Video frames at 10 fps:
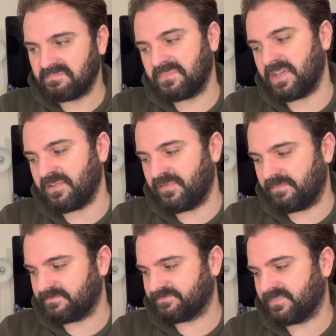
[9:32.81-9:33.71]
kind of
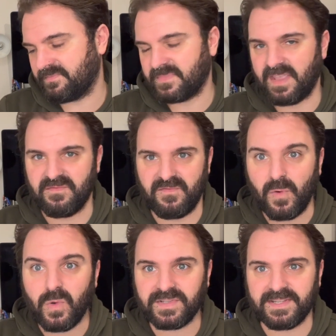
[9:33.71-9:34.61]

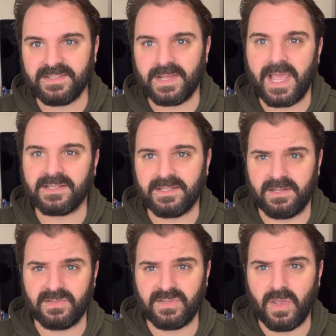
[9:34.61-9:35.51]
enforced into acting in
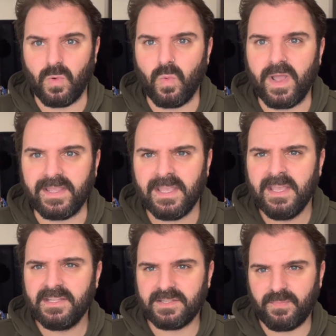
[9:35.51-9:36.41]
a certain way
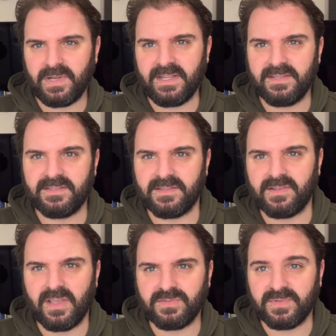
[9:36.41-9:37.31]
to please
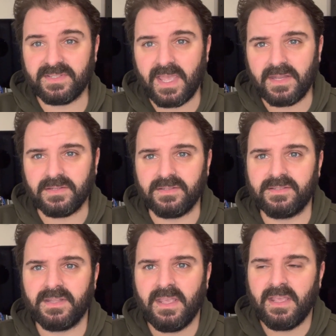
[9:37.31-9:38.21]
societal
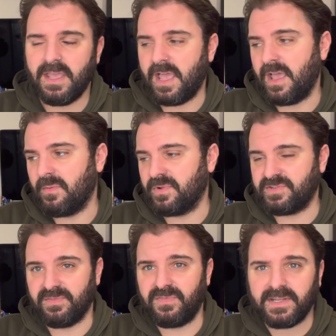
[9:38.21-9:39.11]
standards which are
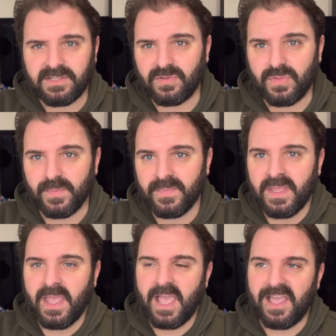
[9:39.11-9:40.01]
inflicted on them.
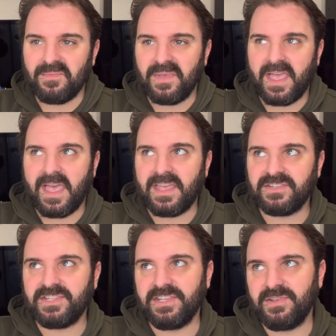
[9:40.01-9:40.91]
And
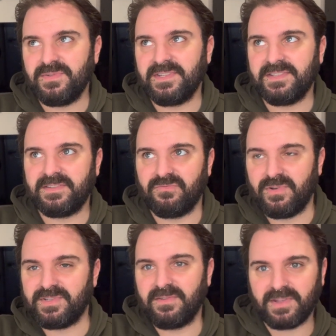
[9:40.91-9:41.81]
she uses
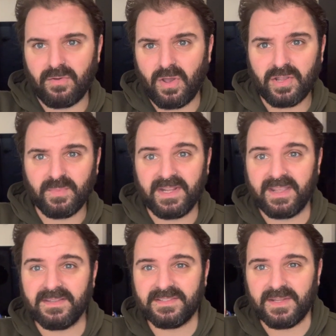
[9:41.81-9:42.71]
Rousseau's own argument
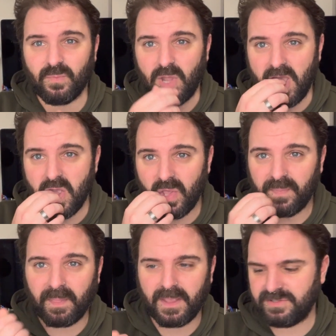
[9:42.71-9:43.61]
against him where,
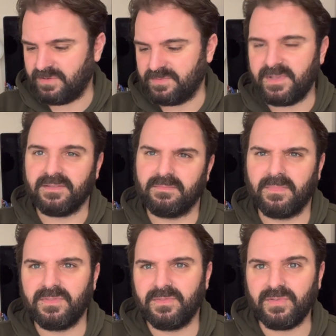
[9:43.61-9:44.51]
excuse me,
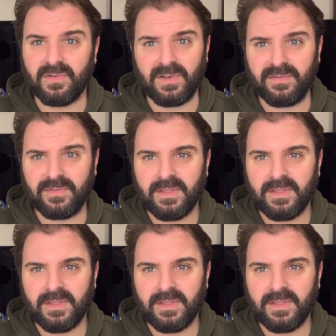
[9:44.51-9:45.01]
dog fluff,